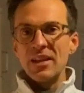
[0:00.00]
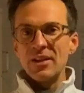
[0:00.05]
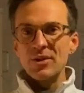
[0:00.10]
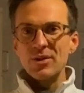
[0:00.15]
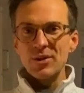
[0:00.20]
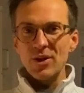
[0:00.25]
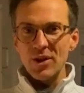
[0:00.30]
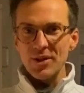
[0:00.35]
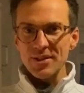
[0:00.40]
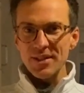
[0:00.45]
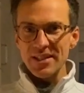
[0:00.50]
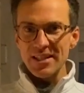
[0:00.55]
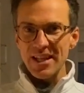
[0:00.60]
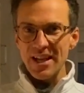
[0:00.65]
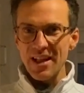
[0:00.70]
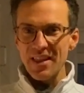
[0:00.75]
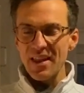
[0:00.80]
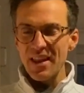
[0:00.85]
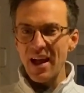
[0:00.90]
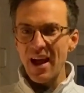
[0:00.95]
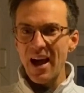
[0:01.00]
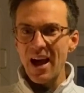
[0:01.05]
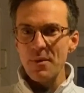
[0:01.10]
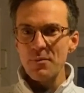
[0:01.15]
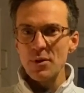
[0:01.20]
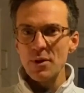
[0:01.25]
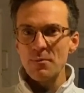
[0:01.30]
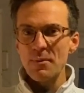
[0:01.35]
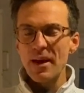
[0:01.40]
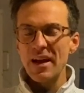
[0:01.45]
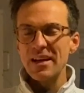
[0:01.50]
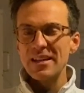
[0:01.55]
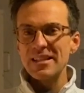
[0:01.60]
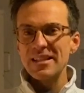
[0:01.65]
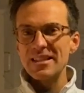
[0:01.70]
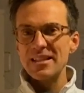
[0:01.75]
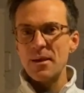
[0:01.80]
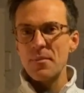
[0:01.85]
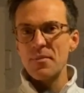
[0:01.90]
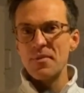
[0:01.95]
You could also tell that I
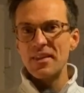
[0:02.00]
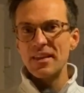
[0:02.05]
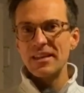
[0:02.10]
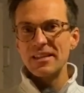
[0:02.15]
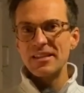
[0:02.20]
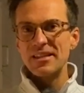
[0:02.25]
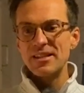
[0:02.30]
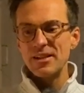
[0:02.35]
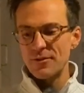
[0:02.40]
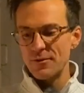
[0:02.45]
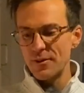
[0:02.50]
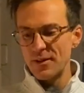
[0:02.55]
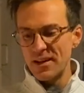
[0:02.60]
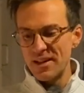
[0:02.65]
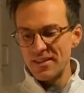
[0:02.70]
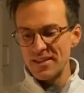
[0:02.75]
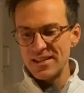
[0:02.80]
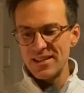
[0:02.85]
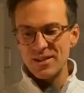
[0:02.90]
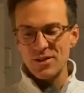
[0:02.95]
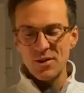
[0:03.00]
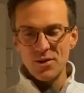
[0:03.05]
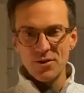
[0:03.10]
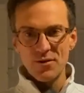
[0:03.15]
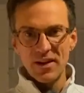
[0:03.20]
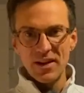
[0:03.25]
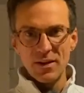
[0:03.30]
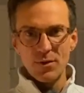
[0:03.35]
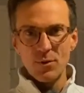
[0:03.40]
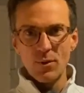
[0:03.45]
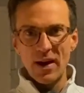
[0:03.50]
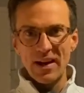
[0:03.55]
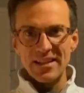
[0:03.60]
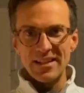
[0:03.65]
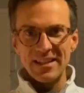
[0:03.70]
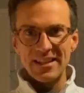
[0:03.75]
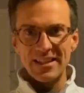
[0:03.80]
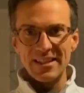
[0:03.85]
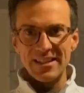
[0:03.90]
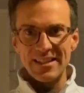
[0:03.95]
prepared something different, and this is already
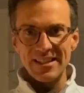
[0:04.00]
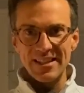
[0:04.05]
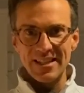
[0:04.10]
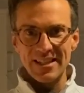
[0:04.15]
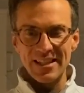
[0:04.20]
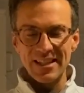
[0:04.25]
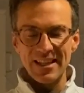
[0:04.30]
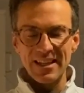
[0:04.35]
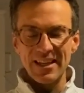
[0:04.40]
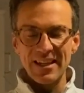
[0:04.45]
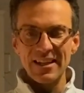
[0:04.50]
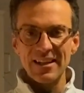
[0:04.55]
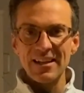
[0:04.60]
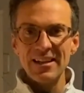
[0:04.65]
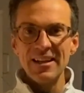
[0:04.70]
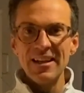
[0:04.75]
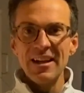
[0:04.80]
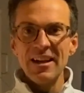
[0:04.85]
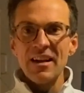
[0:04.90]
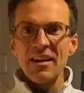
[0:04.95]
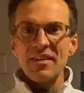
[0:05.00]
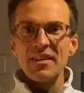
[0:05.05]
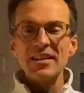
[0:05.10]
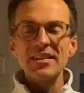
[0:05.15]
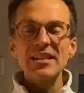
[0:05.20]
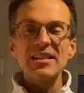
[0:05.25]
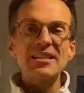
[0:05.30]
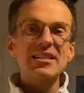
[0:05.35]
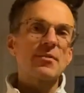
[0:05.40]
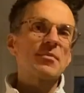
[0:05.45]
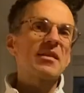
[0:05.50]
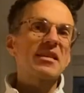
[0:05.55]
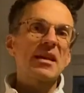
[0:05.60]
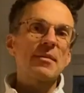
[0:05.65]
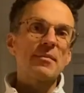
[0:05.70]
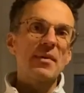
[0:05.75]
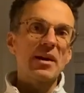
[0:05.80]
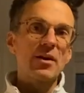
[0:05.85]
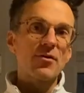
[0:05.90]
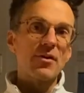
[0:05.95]
waiting here and sitting here. This is something
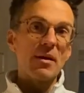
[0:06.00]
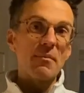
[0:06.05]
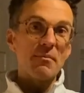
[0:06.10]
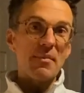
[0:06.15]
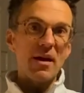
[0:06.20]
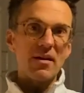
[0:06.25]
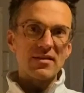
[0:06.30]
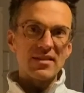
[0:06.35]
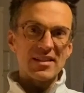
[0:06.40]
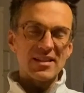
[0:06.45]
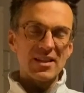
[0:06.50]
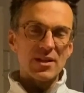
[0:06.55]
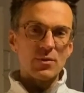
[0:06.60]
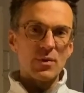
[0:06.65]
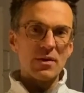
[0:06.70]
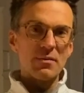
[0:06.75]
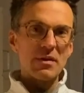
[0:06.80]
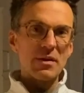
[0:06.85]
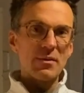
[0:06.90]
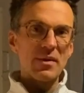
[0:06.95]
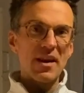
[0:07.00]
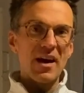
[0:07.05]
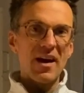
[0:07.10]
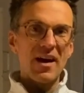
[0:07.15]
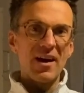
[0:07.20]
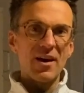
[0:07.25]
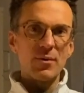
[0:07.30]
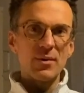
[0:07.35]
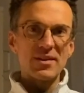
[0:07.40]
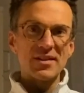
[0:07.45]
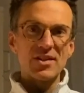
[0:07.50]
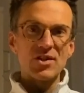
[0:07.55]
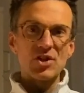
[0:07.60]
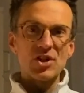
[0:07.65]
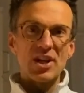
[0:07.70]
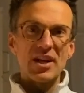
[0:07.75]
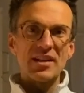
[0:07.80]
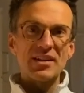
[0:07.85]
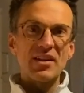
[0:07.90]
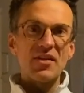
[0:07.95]
that my grandparents did with me when I was a
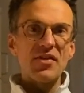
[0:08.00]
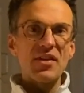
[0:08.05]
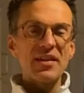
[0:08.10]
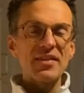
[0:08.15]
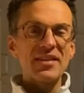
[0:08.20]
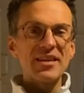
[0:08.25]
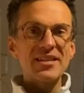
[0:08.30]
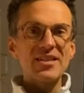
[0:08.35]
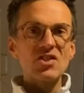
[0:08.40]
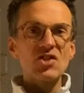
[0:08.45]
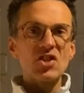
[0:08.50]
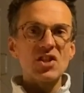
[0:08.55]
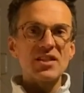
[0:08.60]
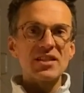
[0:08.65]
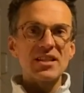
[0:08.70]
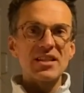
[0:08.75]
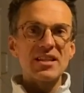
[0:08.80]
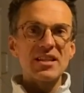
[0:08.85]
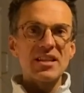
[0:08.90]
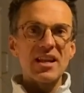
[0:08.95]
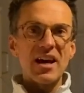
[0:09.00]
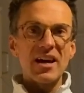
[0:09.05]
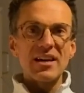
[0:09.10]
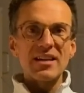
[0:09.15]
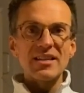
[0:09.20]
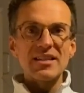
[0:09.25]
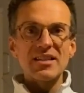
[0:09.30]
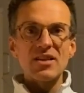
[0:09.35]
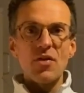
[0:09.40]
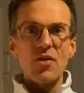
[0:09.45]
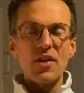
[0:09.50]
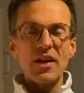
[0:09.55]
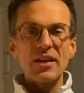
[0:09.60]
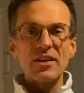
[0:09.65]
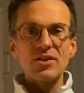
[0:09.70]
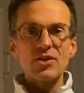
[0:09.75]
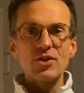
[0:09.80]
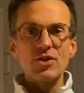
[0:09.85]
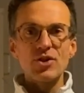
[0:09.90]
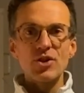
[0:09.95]
child. I think this is just a nice
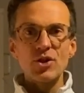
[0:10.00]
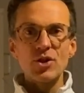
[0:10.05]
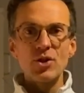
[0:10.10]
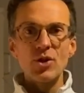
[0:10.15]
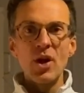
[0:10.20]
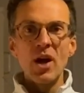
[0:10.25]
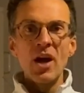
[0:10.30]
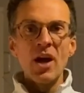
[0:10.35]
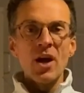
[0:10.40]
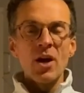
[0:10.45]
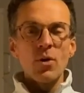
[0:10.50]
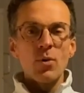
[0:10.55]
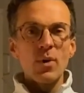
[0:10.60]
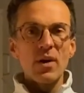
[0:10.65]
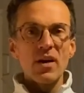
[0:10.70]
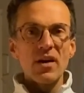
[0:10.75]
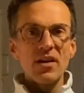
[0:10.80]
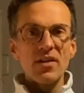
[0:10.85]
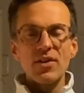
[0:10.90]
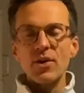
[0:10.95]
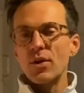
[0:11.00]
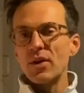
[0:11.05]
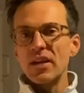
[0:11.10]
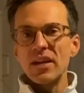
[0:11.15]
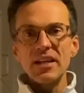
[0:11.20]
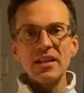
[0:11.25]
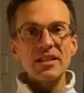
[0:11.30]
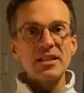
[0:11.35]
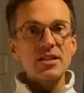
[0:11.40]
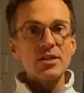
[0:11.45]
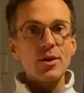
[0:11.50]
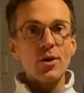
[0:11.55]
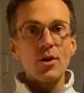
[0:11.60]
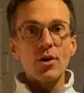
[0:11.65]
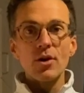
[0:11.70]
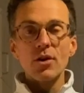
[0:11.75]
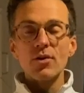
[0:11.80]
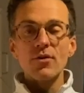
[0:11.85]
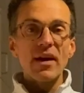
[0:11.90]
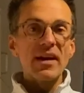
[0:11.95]
thing to do with your kids
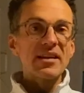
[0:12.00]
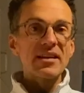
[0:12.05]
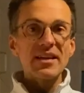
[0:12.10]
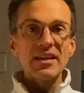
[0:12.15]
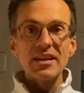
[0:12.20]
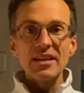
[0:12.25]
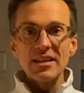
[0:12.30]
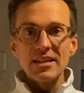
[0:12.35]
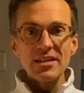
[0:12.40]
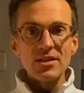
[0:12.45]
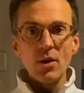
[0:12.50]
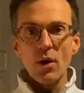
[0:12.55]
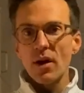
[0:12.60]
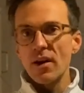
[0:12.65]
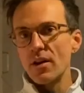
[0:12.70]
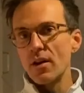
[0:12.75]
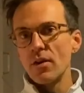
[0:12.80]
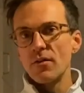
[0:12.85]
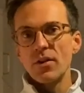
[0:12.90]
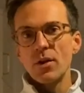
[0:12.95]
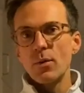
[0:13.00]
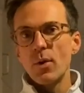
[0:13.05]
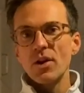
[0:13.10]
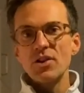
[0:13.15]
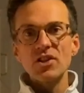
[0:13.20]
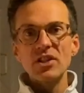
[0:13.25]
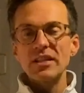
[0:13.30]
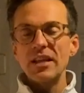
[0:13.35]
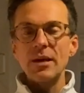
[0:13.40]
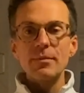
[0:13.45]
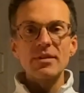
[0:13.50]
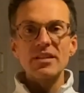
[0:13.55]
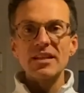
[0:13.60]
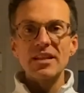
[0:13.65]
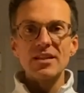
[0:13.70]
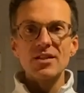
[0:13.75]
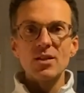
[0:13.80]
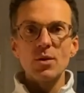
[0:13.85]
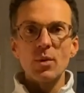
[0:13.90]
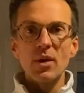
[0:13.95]
or grandkids, or I don't know, if you're watching Neighbors'
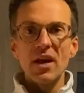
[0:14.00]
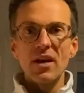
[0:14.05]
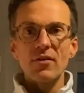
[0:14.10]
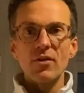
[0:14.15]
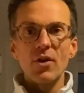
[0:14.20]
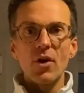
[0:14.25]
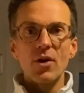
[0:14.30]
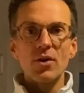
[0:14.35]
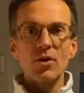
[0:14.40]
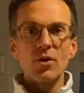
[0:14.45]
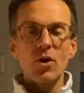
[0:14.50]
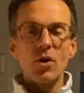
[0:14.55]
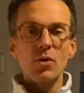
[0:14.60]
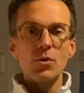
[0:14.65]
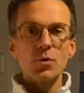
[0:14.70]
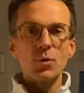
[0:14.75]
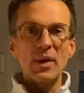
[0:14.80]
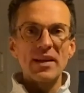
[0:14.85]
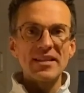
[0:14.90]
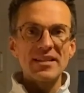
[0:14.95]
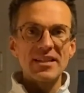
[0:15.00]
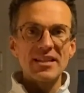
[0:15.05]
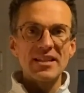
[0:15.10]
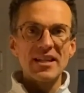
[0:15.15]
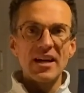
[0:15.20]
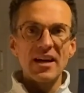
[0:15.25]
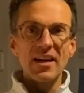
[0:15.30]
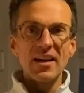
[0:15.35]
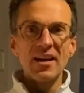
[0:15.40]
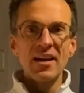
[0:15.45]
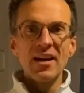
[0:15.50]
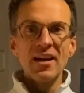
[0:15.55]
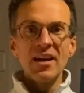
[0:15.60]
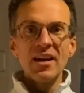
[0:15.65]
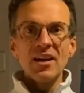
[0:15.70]
Kids or whatever on a cold winter day.